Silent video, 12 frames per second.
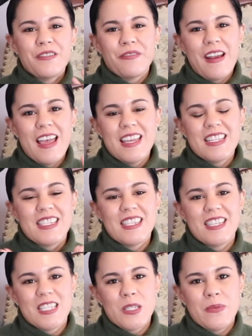friends!
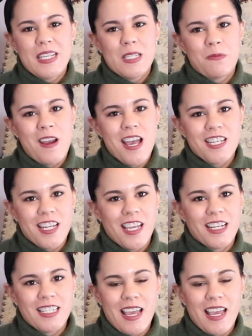This week's project,